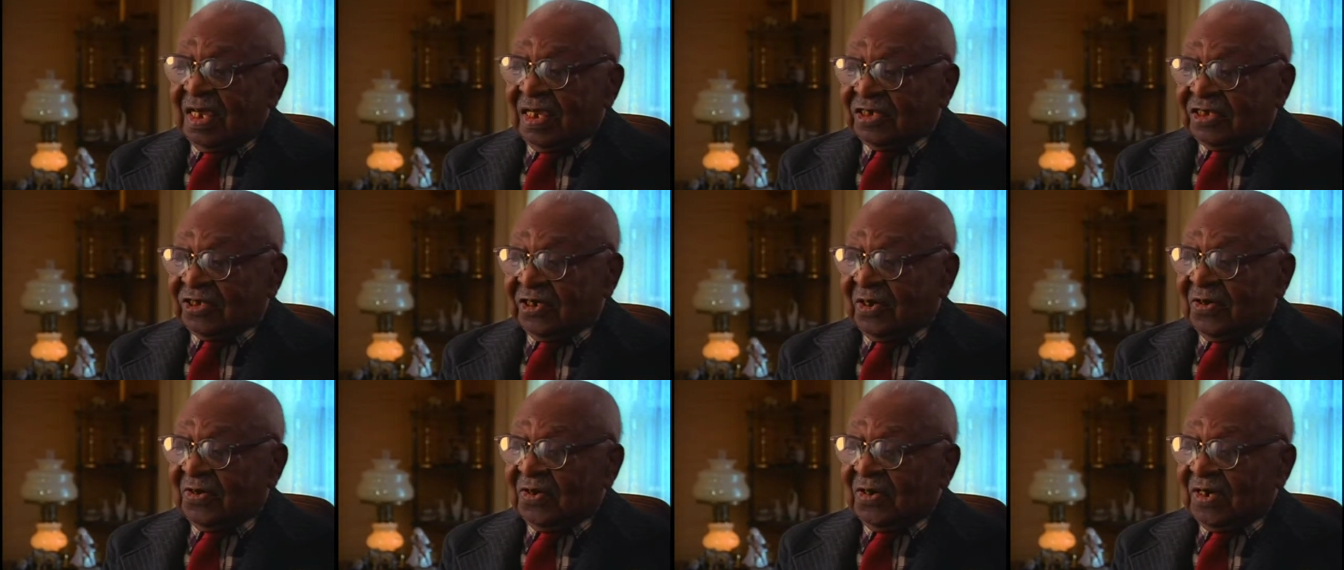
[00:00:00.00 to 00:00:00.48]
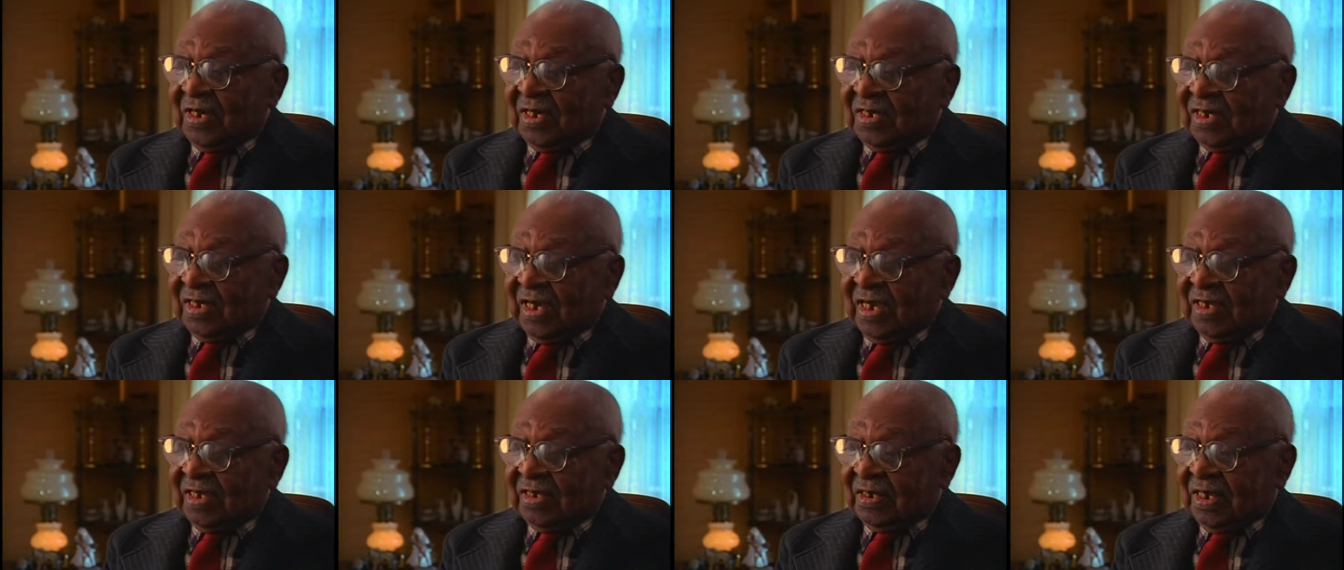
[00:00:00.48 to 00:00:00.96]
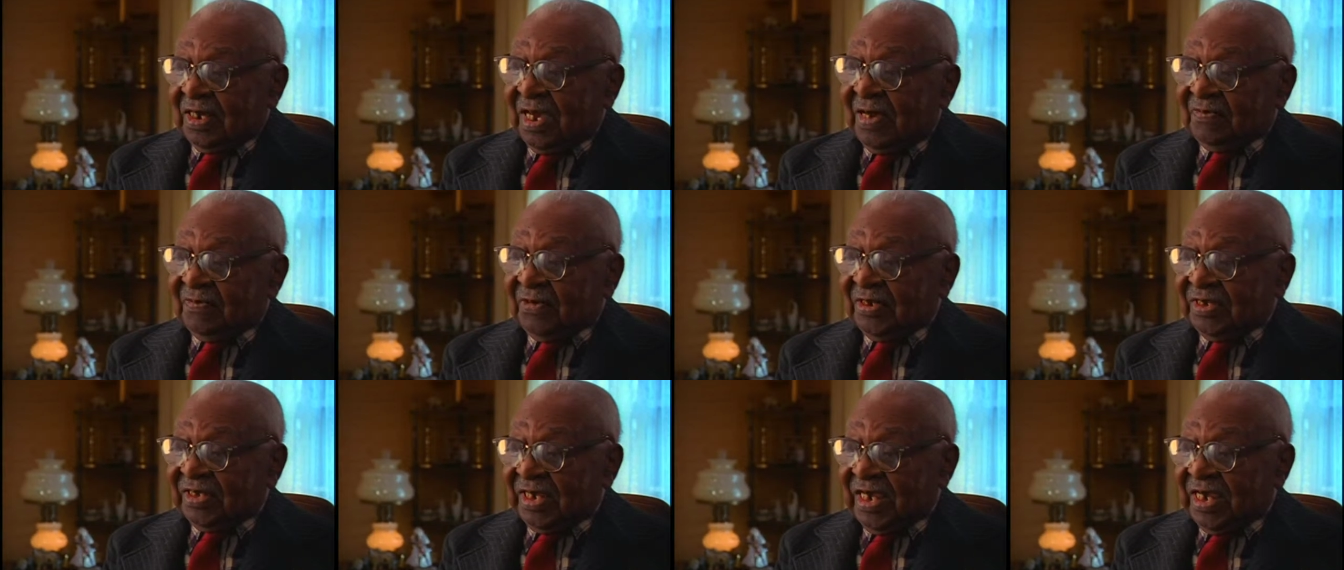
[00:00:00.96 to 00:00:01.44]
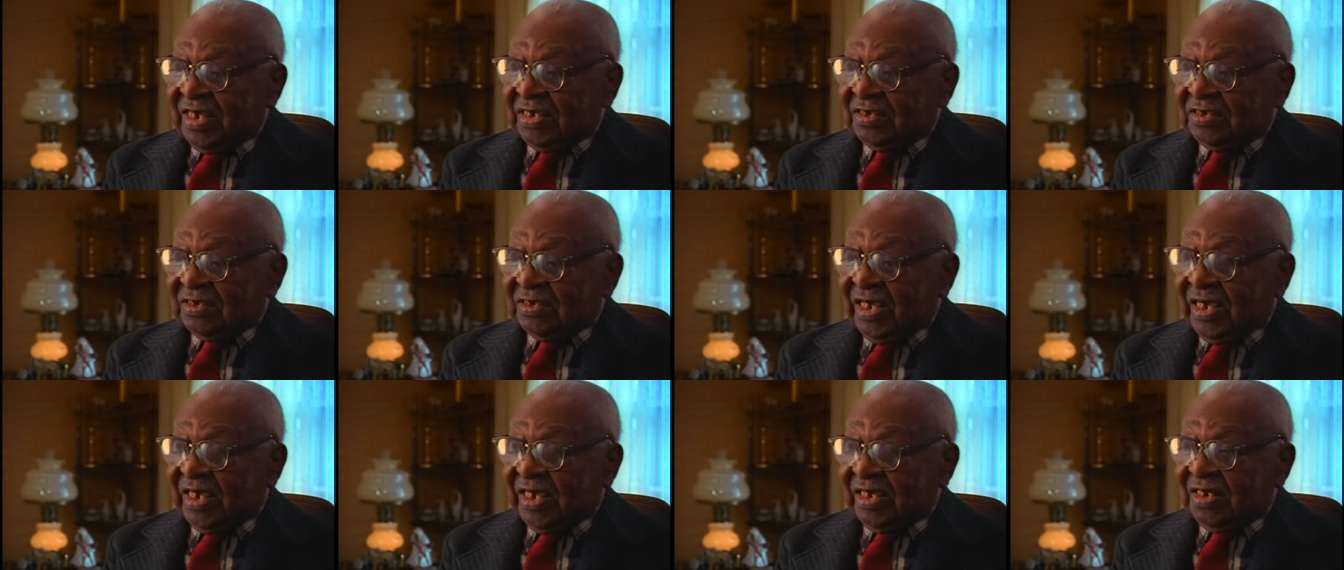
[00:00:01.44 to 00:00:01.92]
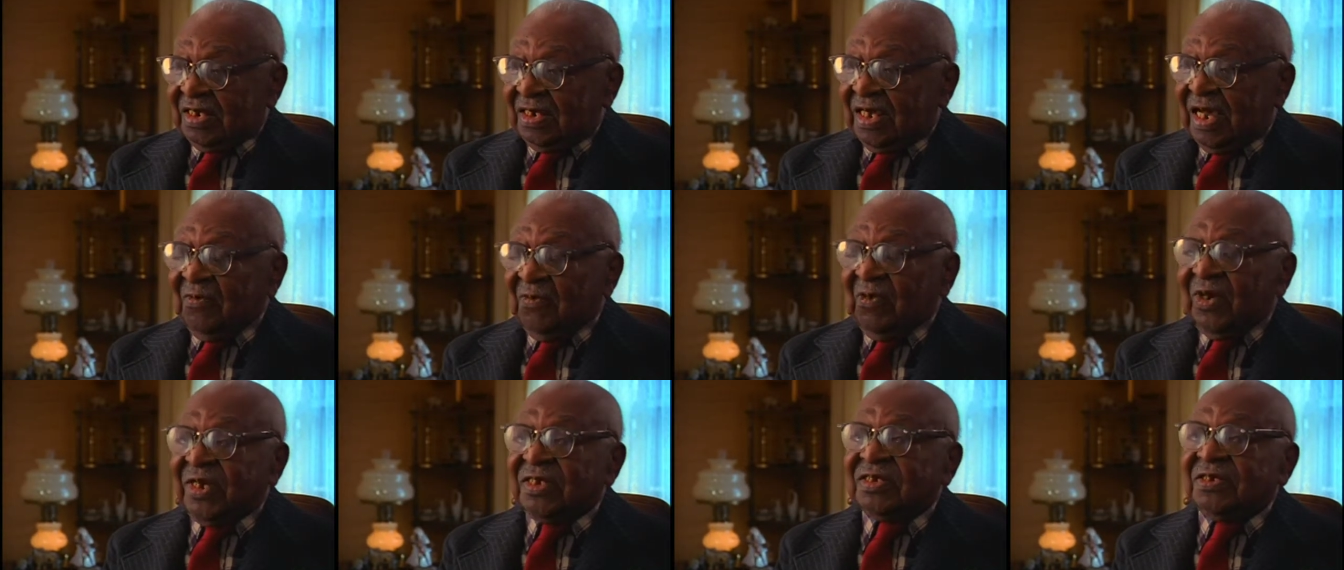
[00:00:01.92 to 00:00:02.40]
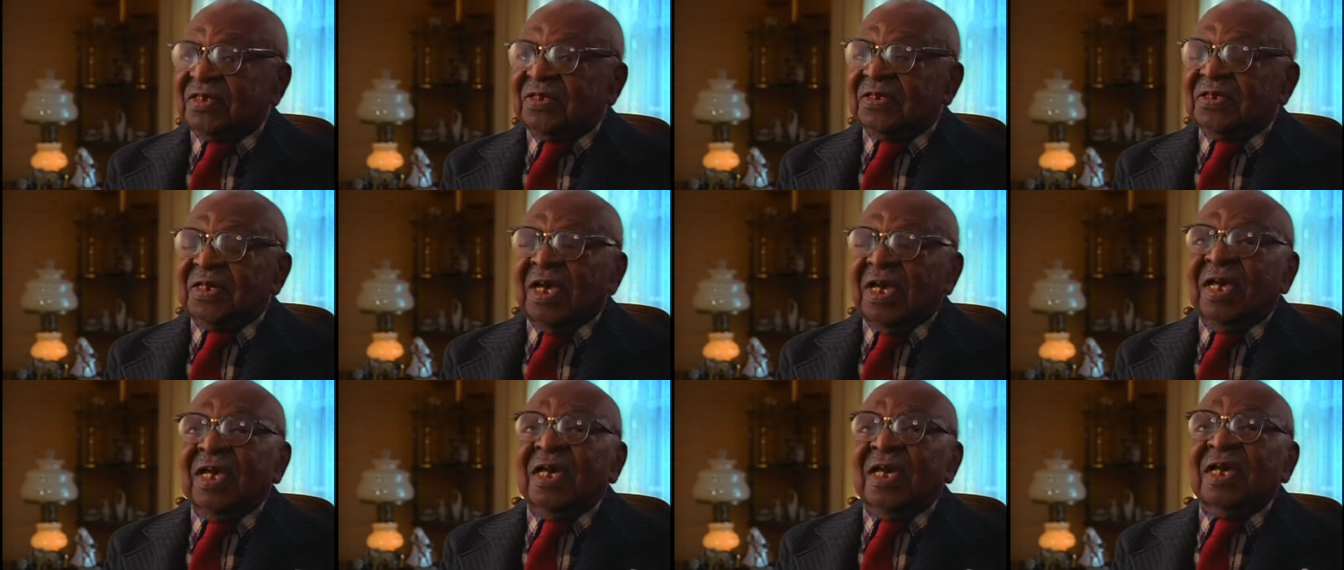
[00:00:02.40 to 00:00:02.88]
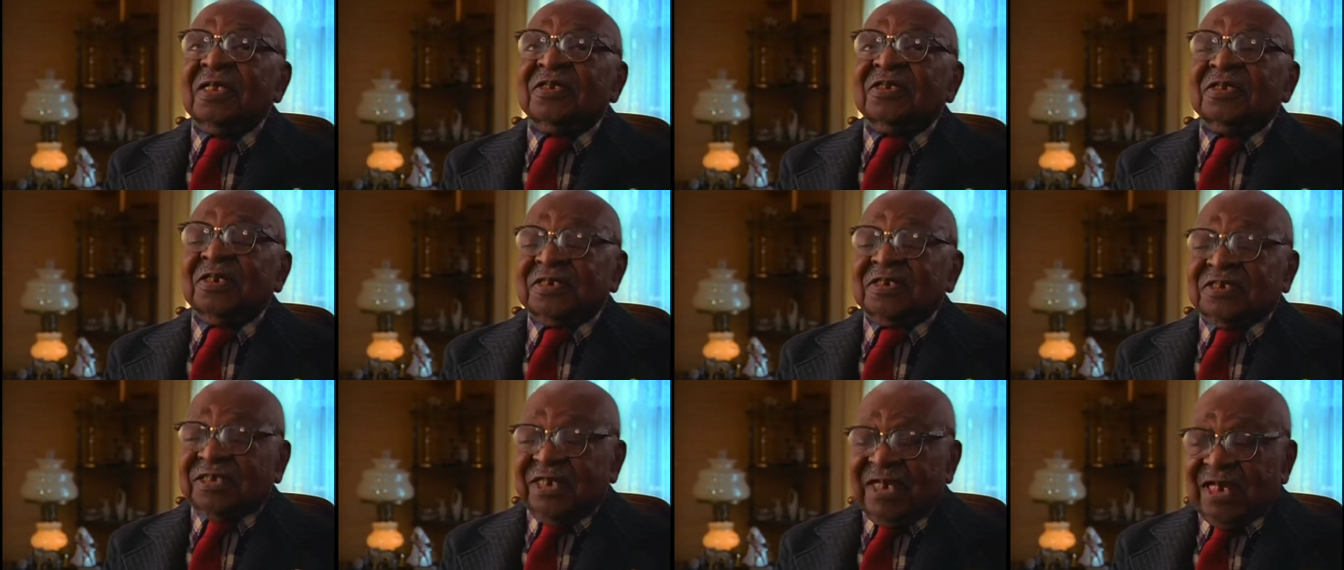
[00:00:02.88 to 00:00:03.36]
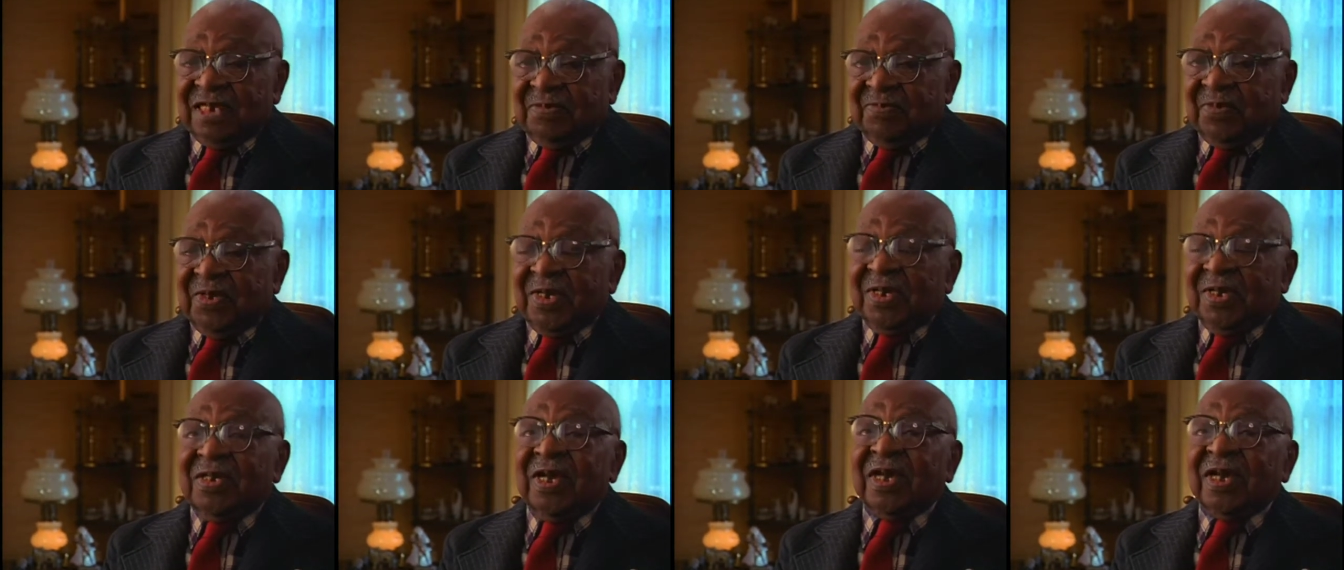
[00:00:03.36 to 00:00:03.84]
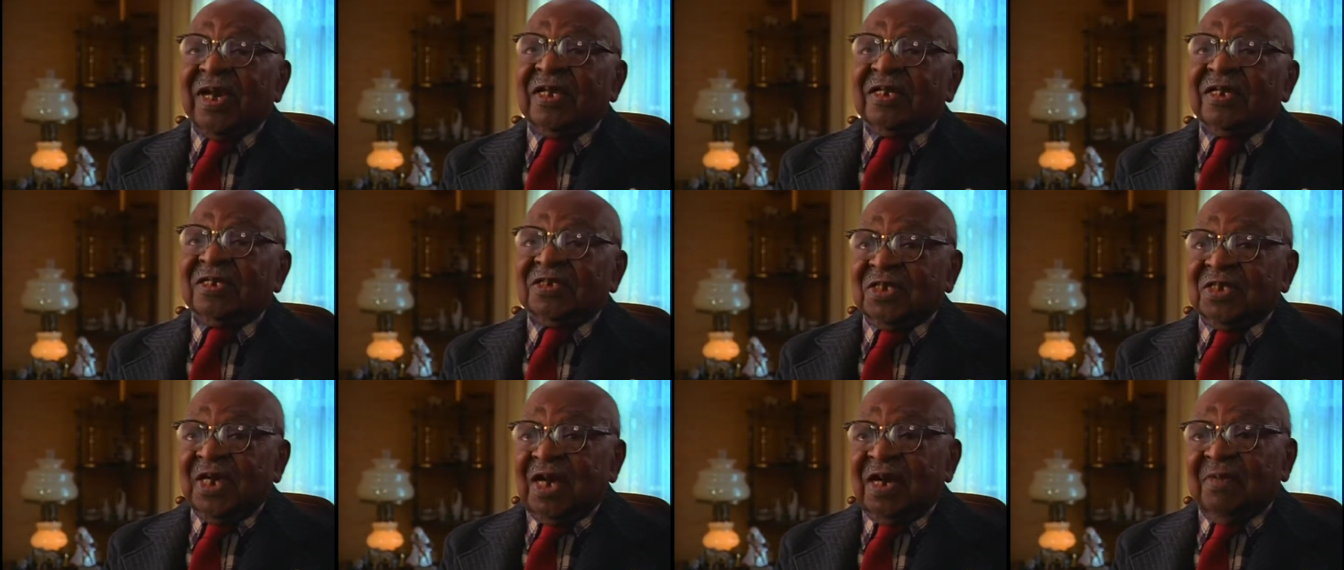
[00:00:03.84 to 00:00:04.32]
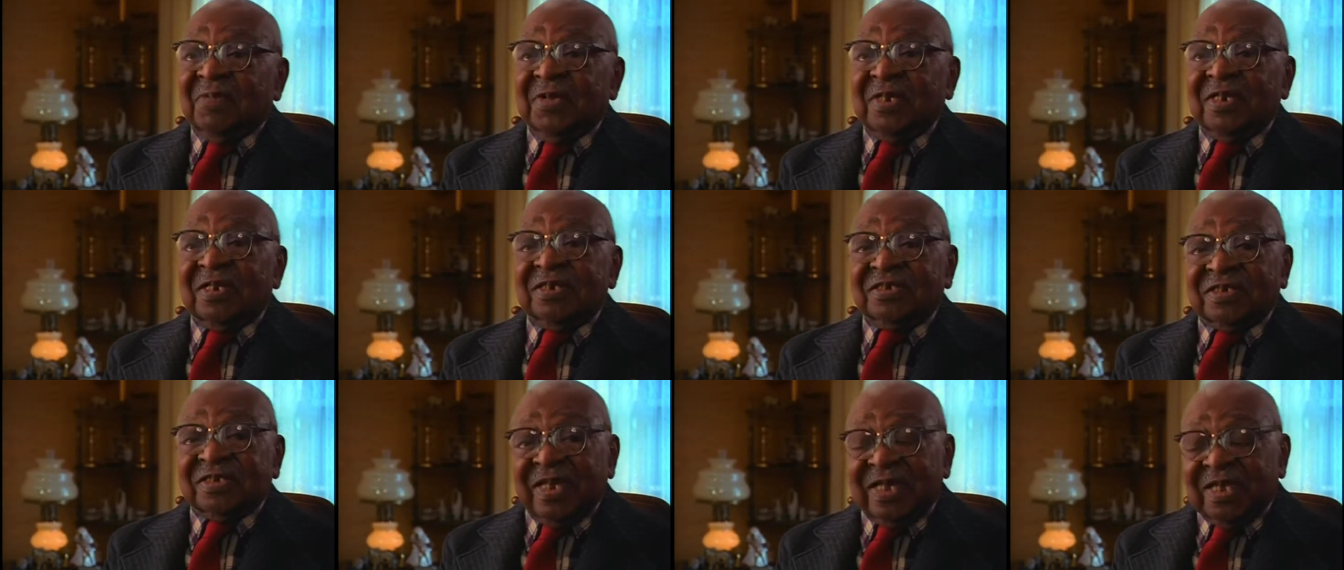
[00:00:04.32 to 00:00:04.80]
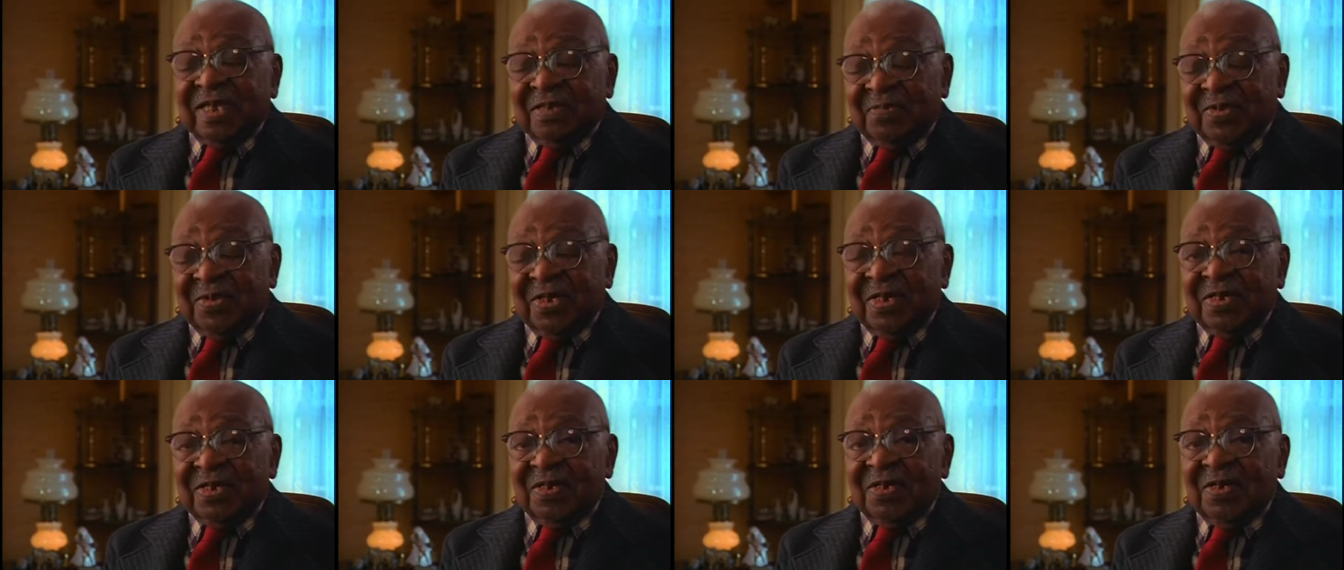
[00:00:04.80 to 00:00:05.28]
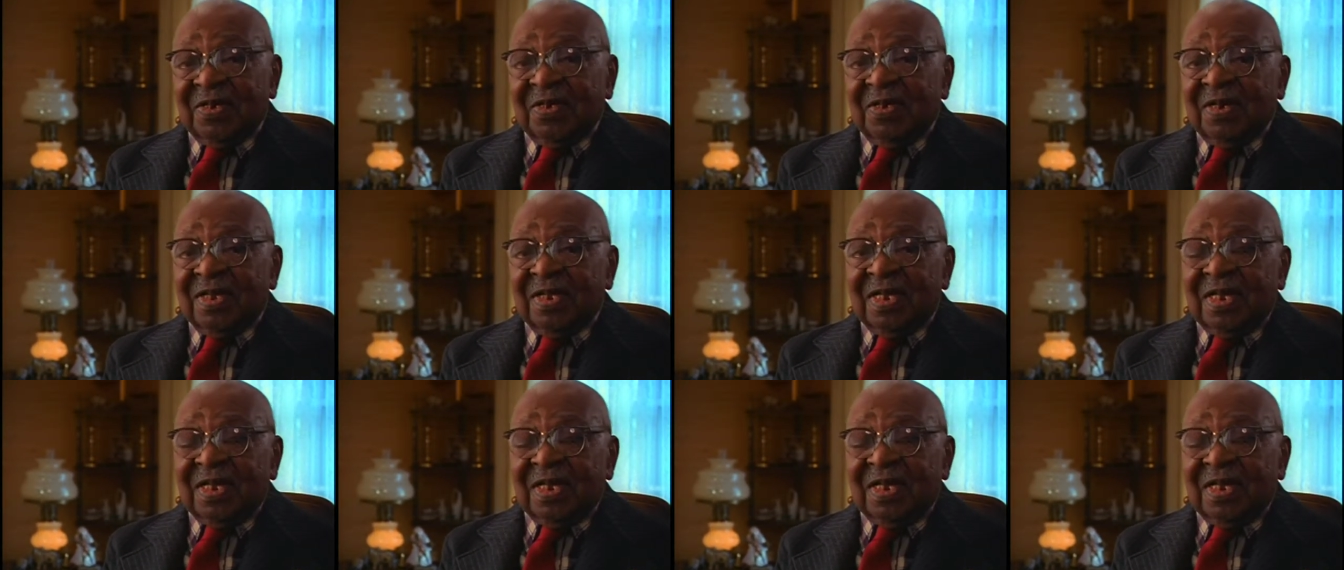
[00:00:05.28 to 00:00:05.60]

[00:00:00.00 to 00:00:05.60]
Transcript: So, uh, and a couple of days later, I went to, to the tin mill. I got a job in a tin mill.